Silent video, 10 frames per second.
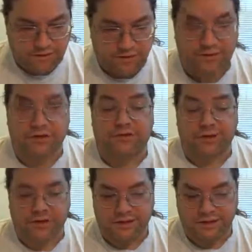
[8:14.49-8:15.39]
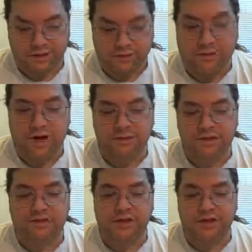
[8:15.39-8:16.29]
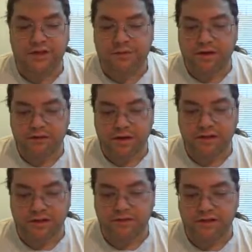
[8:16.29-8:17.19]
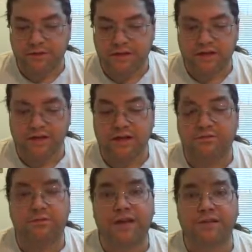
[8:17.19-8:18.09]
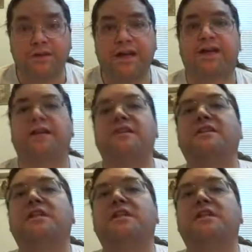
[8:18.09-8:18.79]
This is funny. He says, What happens if I share my bicycle with someone and they never bring it back?